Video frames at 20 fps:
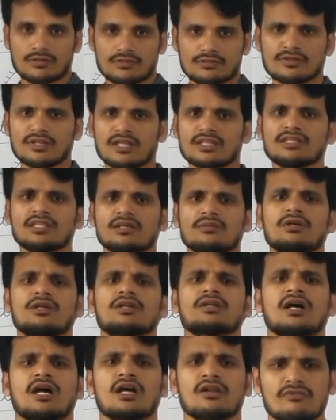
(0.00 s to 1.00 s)
So nothing
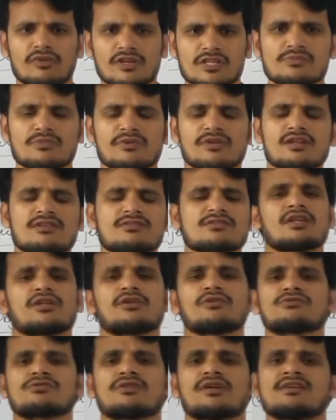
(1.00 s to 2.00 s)
but convex mirrors
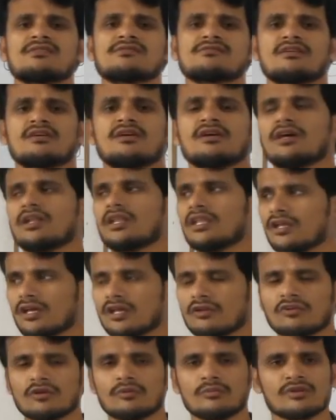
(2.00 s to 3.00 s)
are used as
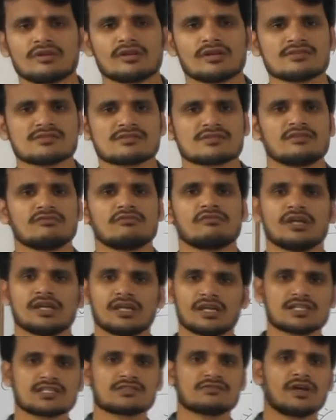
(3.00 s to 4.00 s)
rear view mirrors in
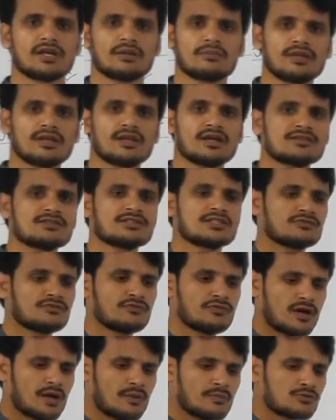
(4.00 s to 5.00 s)
vehicles. Why? Because it
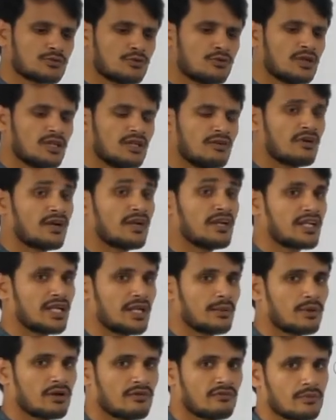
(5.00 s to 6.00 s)
forms only one
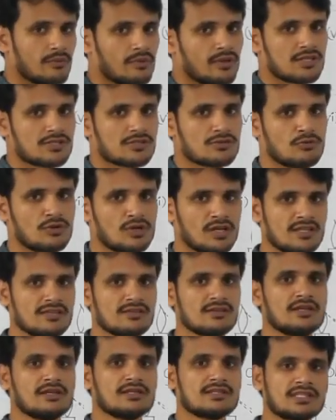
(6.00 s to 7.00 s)
type of image,
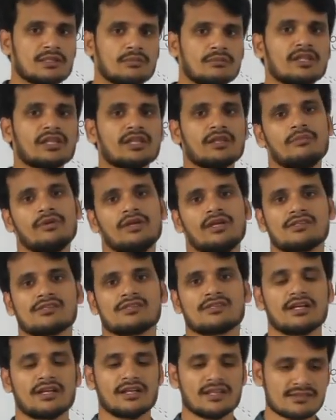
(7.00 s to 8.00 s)
only similar
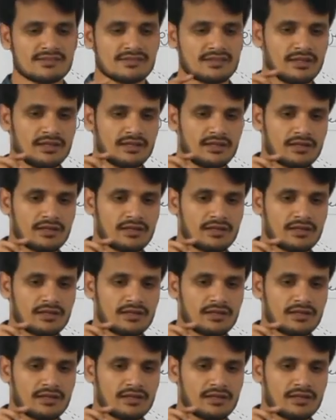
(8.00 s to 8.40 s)
image, that is